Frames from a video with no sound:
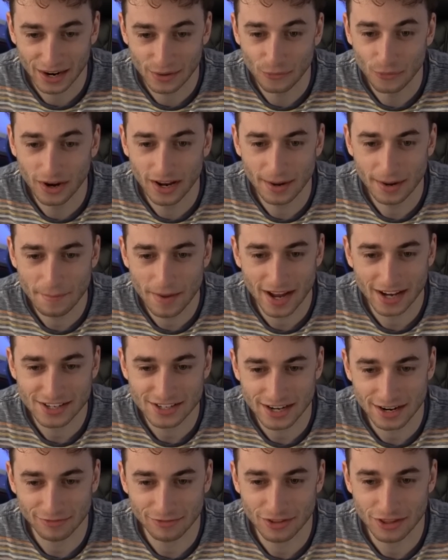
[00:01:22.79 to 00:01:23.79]
Win a
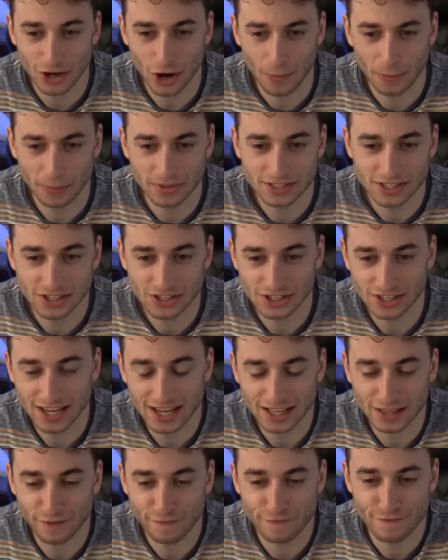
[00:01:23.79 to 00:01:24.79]
match after the opposition
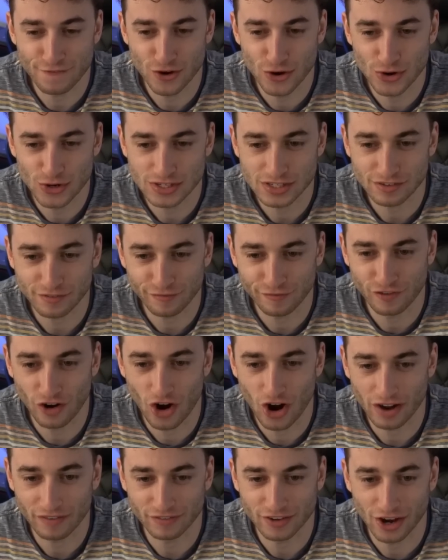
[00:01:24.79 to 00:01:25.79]
kick the first
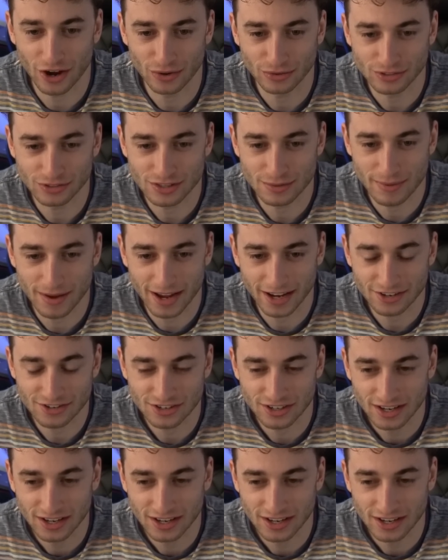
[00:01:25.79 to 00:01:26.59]
5 goals of the match.